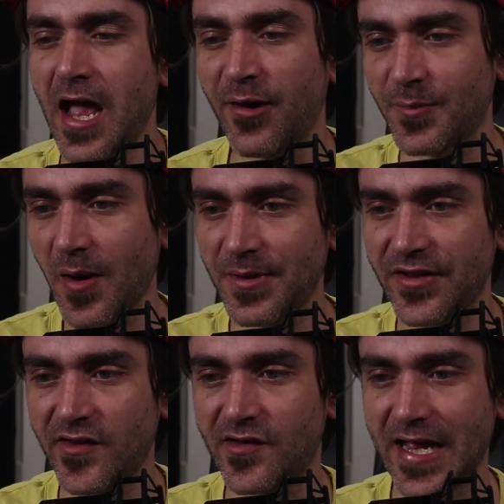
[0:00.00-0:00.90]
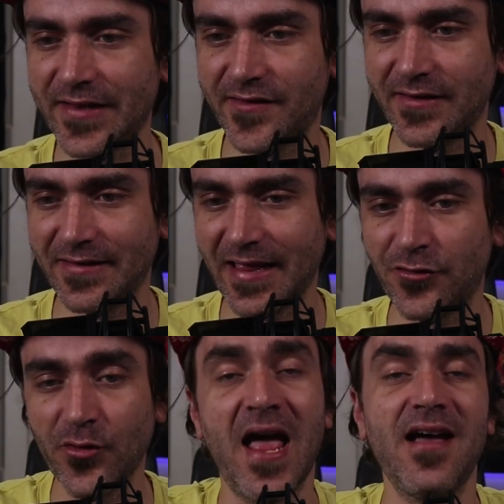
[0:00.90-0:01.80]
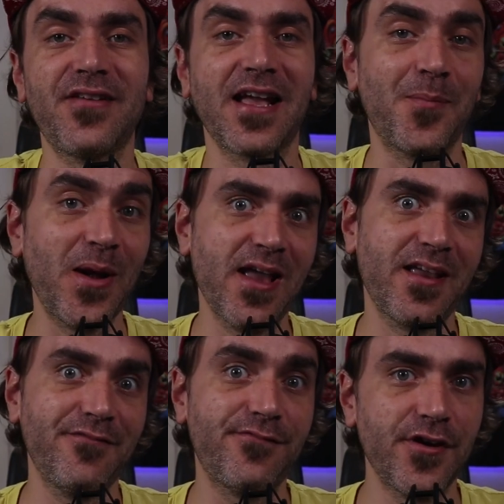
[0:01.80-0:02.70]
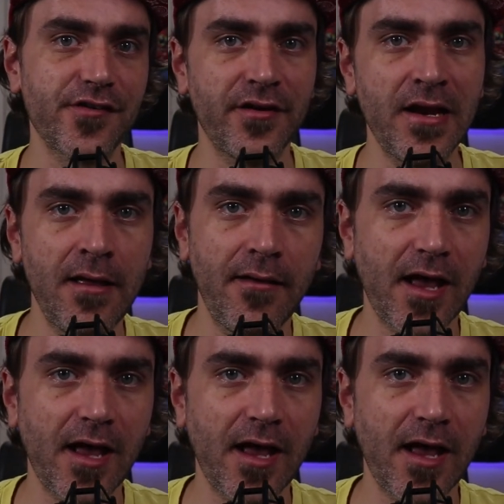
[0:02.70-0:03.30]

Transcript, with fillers: I would probably suggest they do have like a plug-in version.